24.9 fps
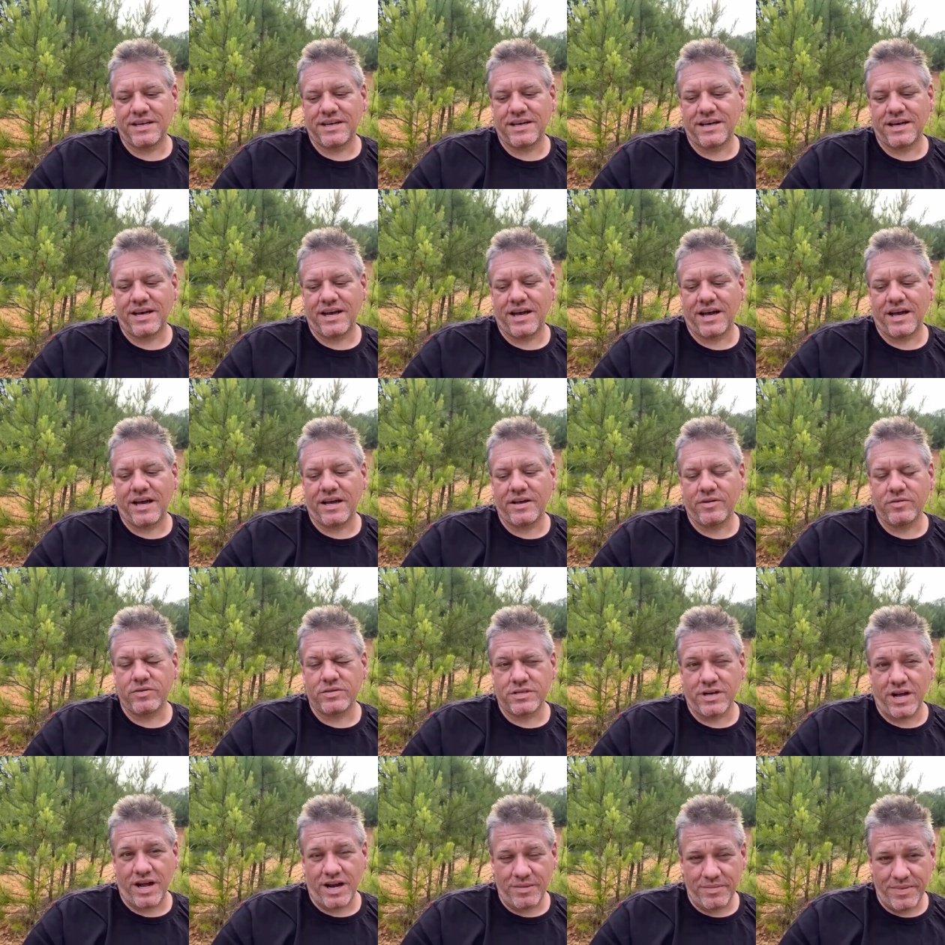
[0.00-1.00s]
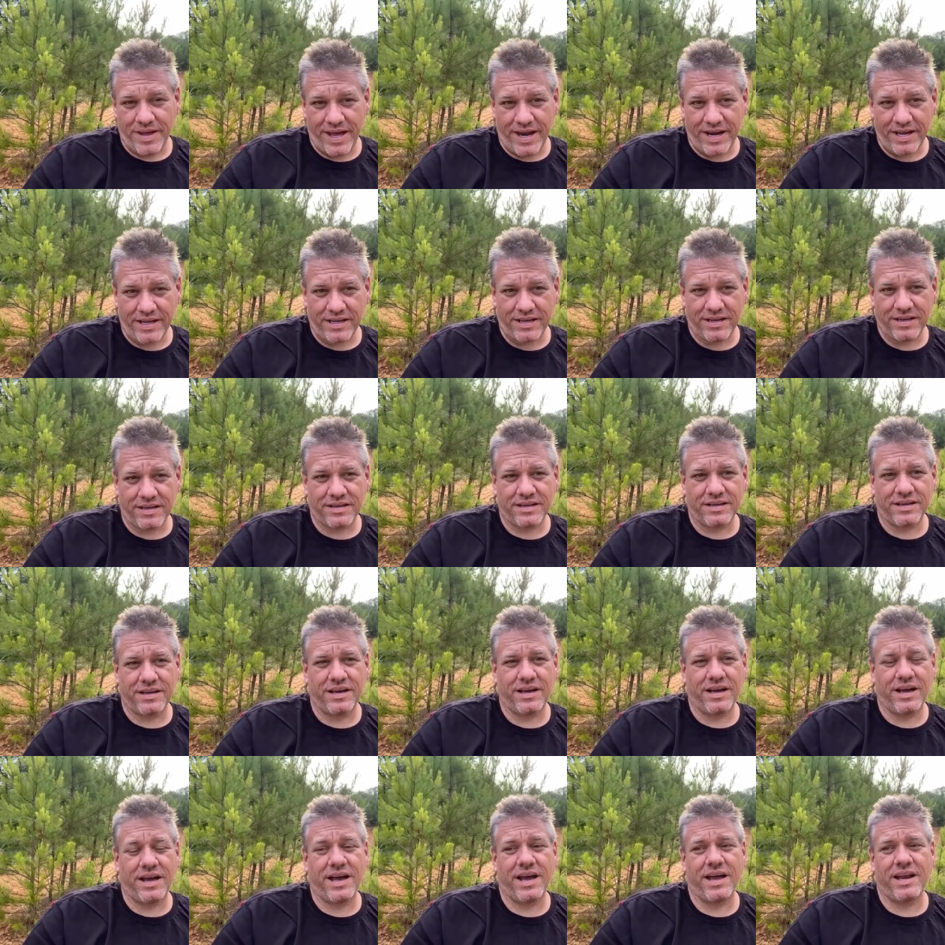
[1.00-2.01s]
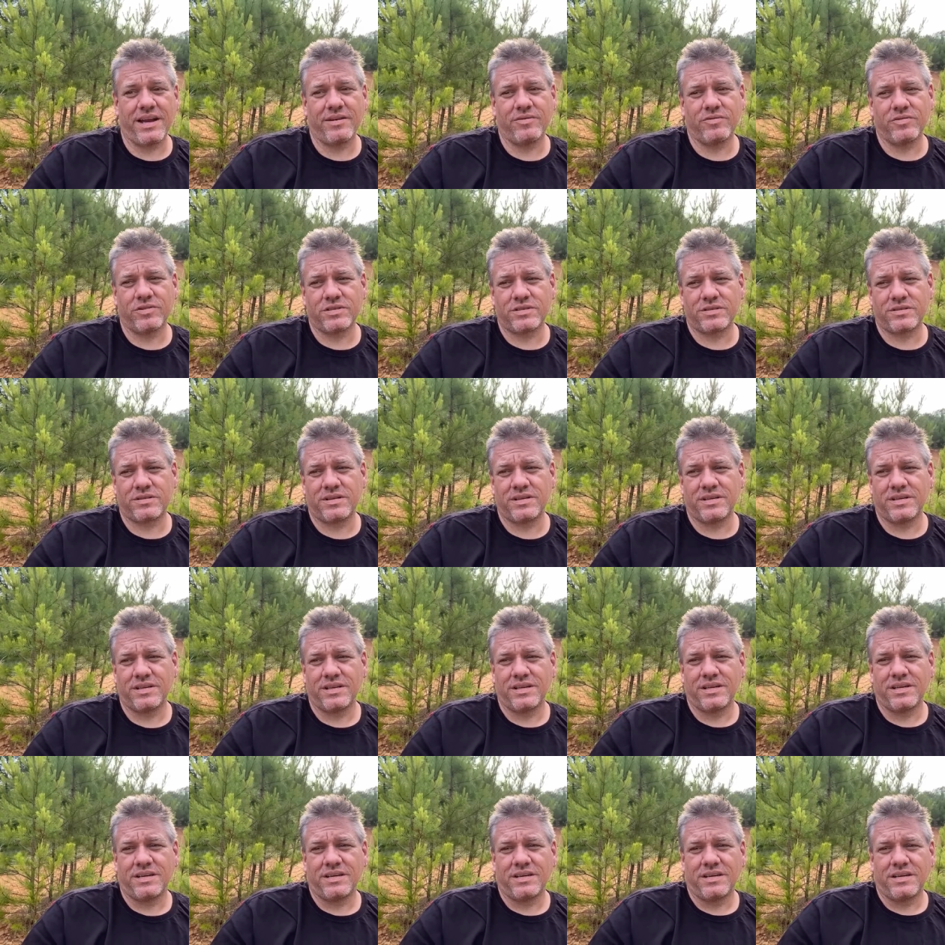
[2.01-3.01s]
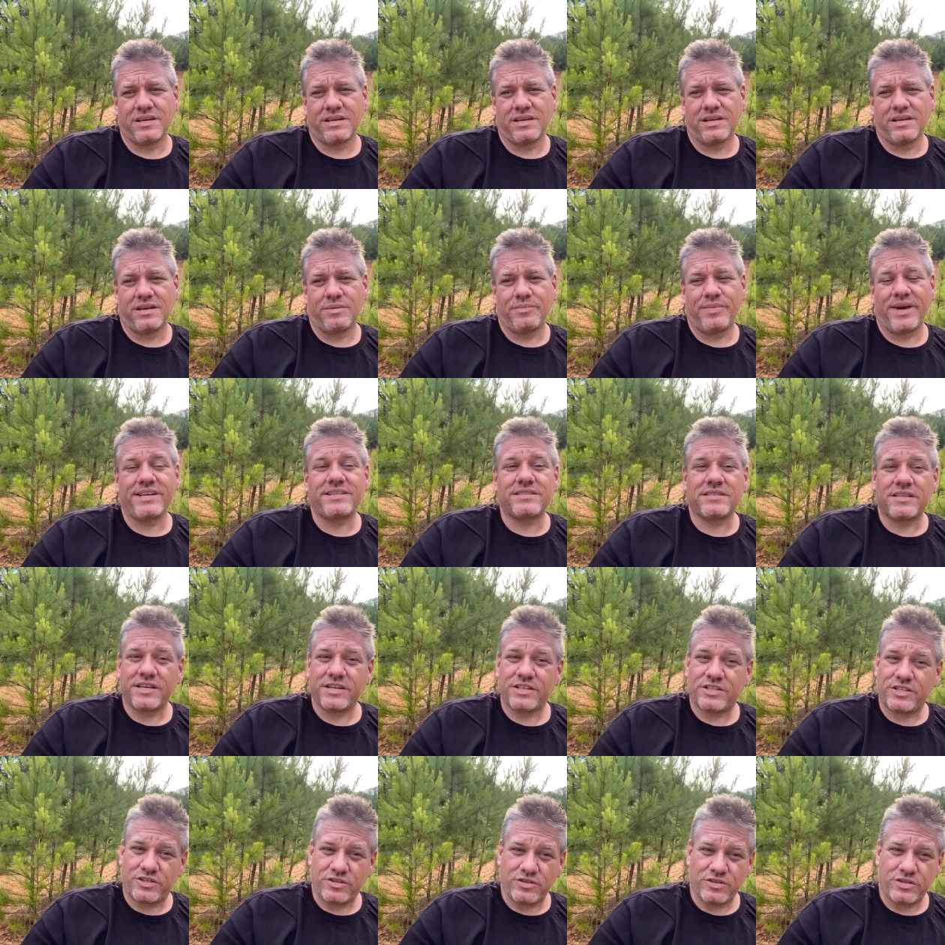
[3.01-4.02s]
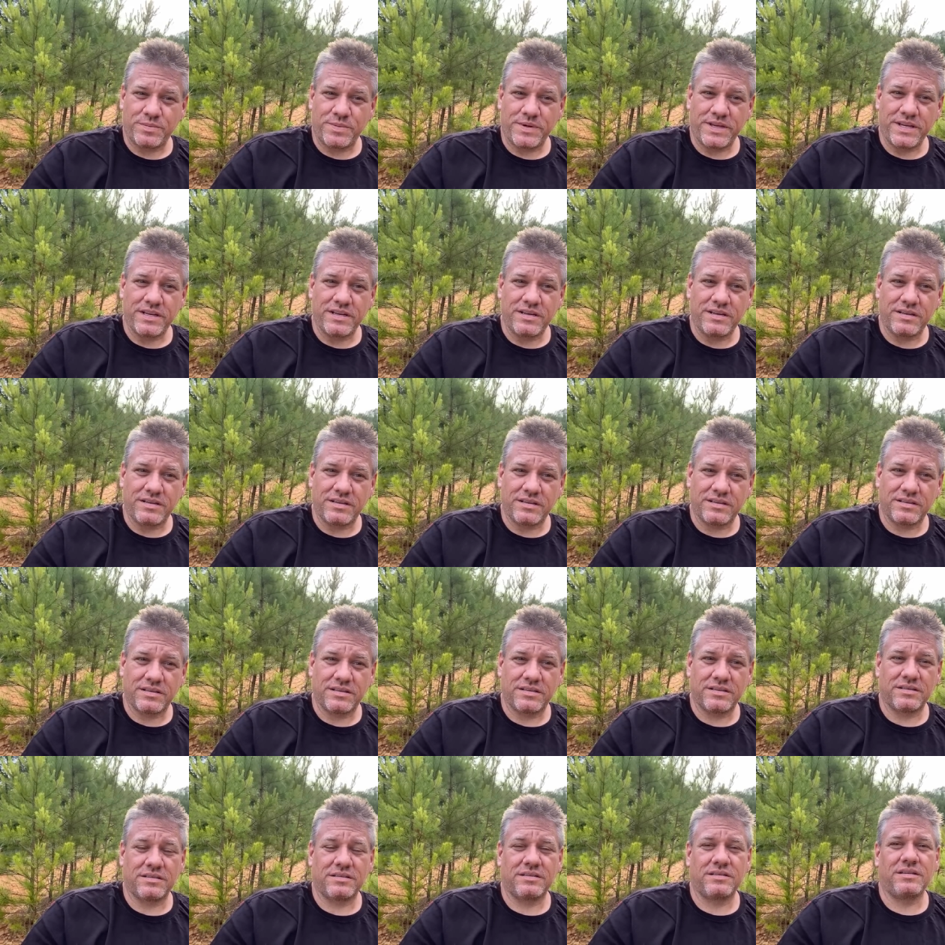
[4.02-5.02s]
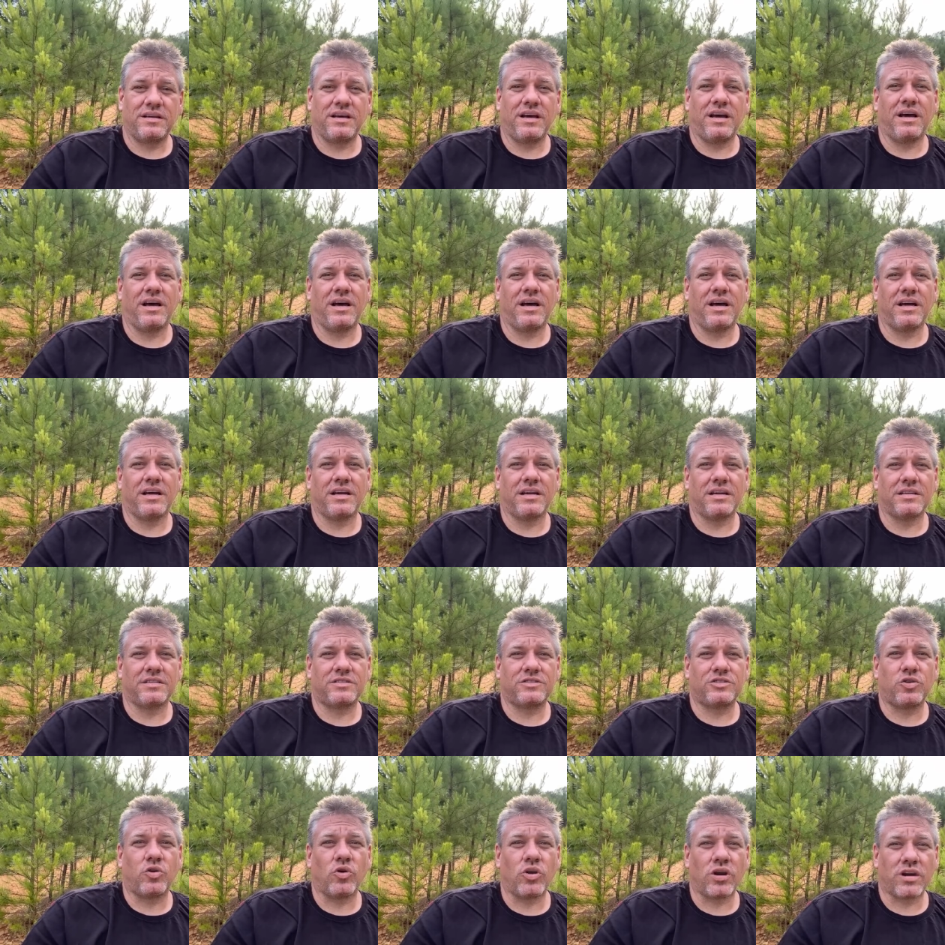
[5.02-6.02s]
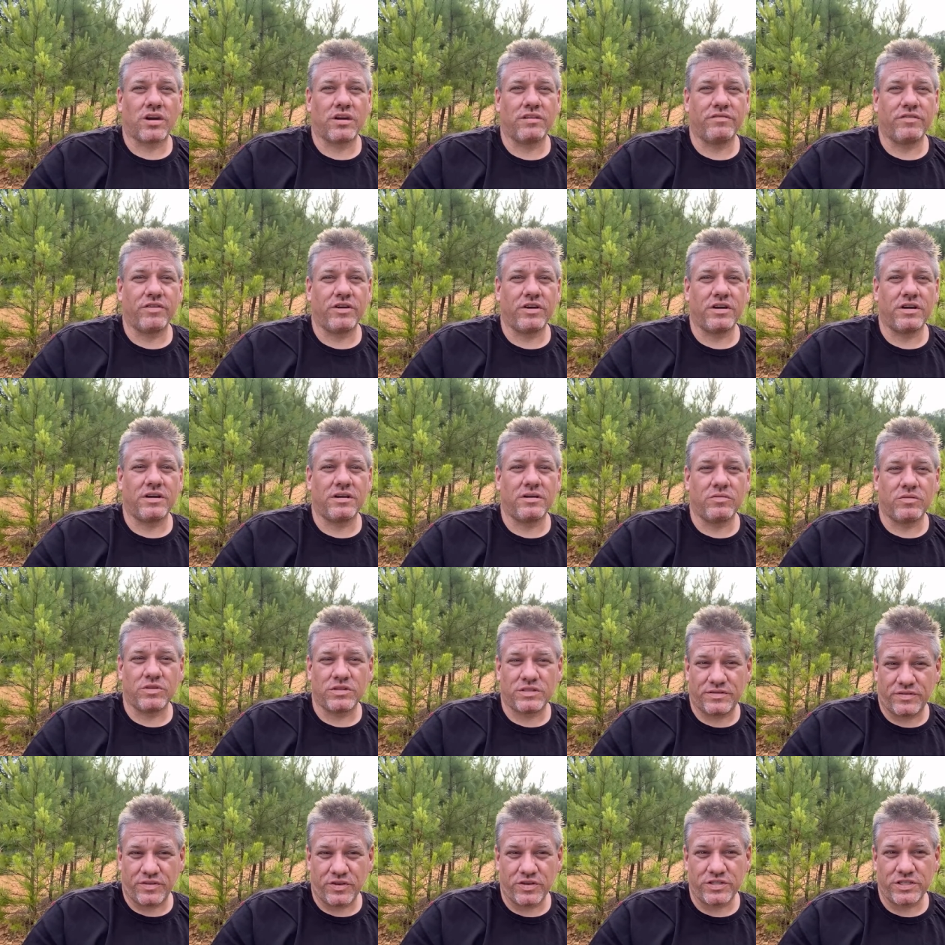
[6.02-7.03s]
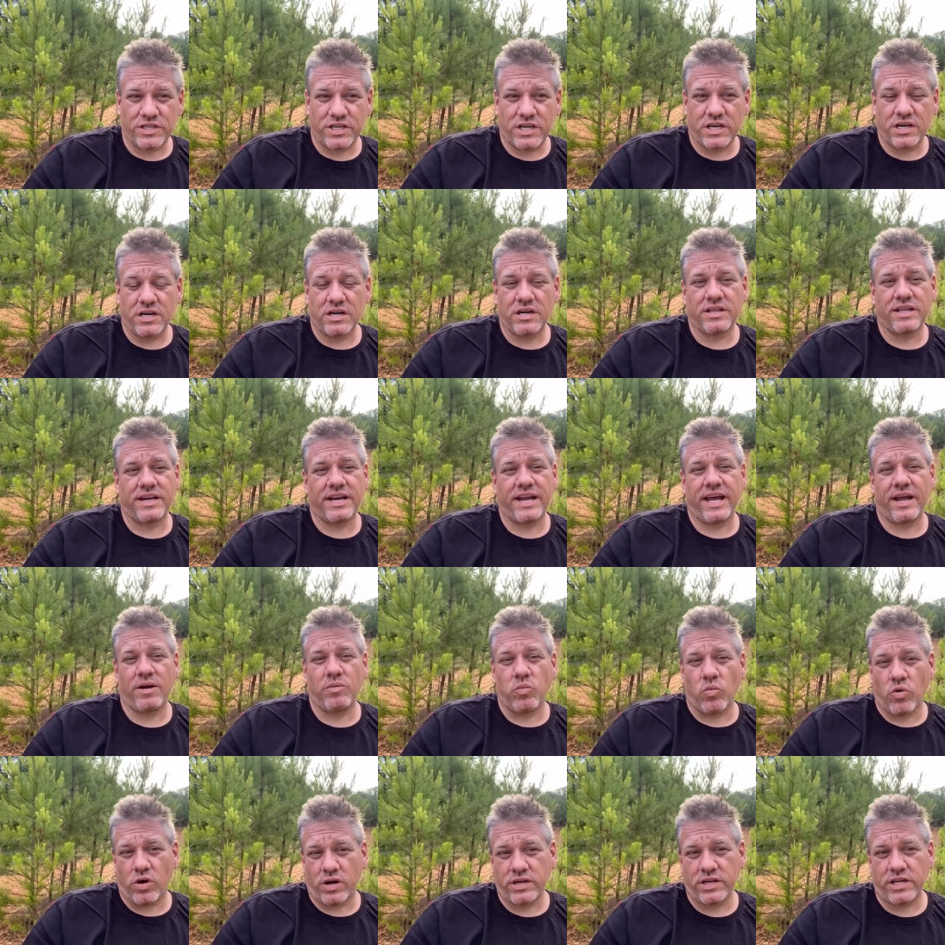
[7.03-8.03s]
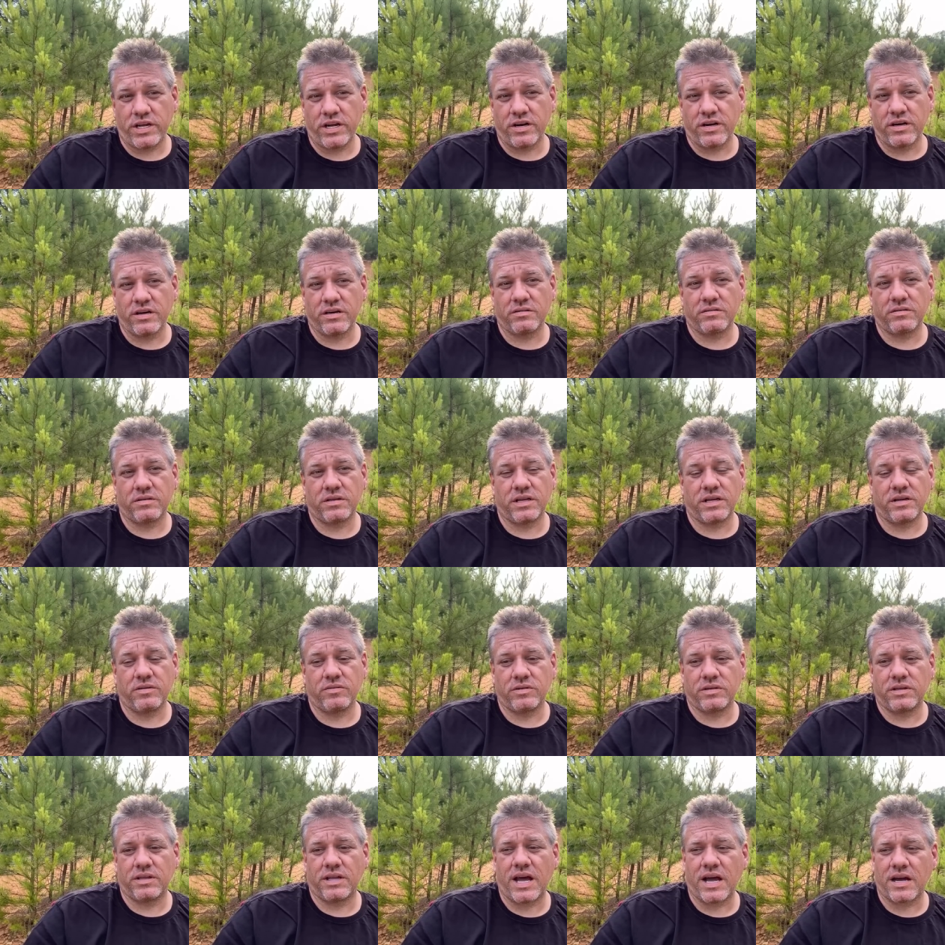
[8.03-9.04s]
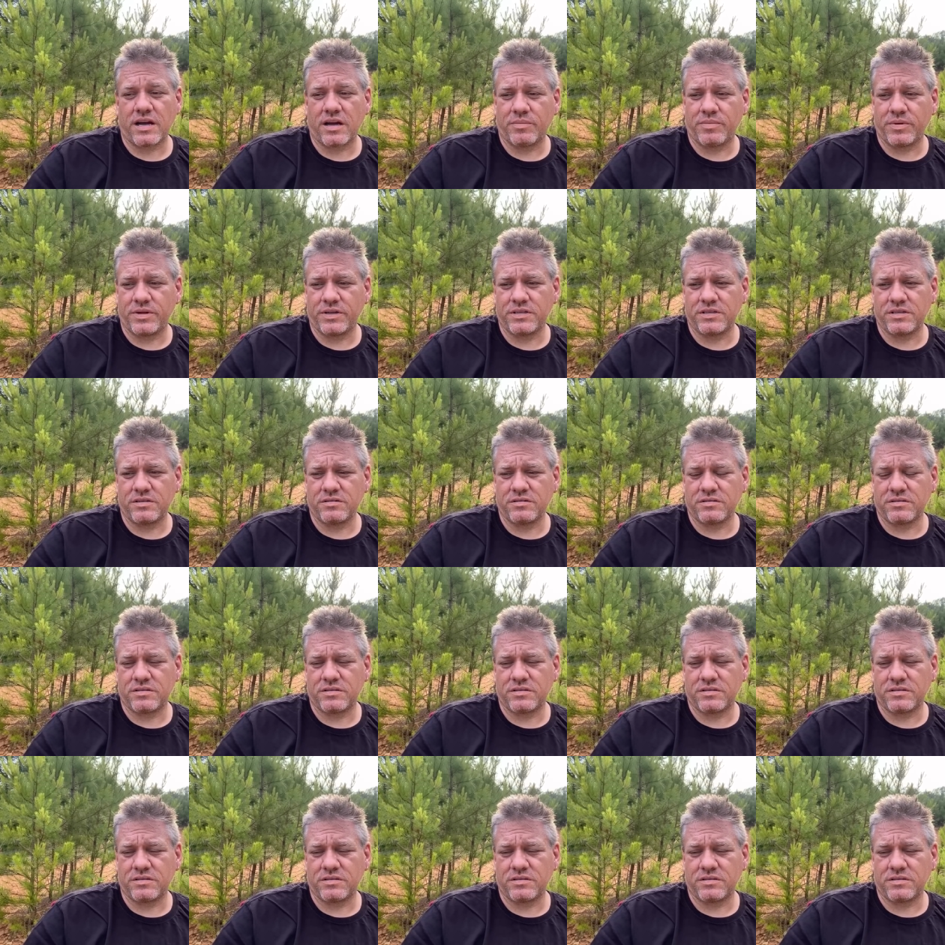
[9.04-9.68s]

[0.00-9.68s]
It was an automatic, and it was basically a 2-speed. Torque converter was first gear, and then it had 1 gear that it would lock up into.